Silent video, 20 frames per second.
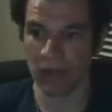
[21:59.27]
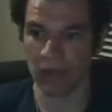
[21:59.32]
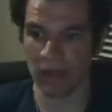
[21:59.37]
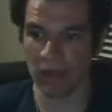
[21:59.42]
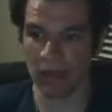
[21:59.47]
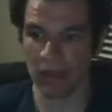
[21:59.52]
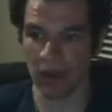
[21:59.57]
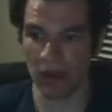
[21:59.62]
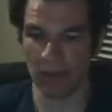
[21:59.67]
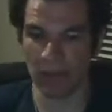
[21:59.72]

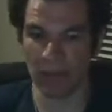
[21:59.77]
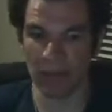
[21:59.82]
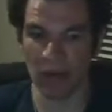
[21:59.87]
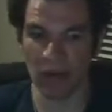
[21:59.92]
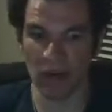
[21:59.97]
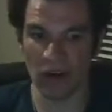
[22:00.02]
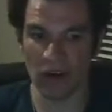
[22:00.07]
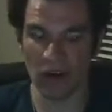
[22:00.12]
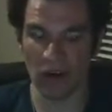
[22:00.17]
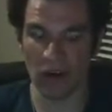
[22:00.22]

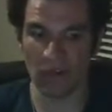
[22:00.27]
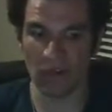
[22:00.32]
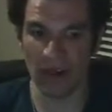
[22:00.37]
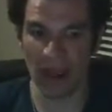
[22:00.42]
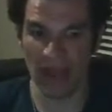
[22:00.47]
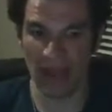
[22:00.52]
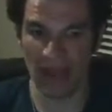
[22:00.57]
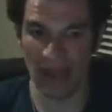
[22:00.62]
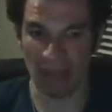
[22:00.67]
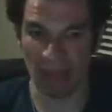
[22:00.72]
number of
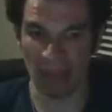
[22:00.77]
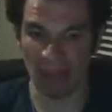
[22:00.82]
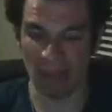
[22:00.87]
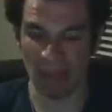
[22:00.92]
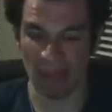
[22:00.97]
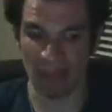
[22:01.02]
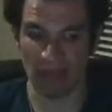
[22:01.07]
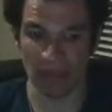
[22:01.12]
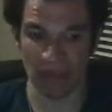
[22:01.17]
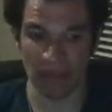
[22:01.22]

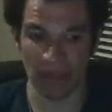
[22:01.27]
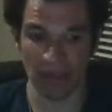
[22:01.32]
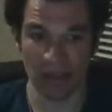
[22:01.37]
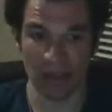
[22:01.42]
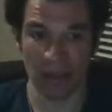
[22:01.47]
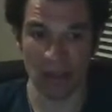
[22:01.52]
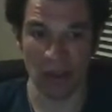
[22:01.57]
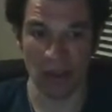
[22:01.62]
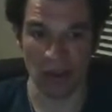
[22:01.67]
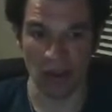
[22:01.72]
apples
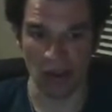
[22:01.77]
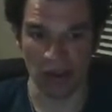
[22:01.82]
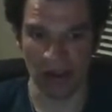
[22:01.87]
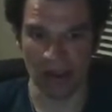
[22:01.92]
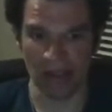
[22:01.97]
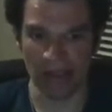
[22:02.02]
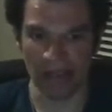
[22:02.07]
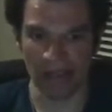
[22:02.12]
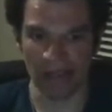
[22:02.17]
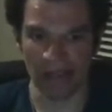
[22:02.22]

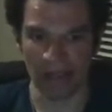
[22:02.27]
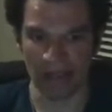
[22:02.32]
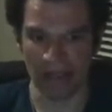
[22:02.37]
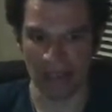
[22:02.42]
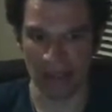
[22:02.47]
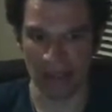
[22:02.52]
collected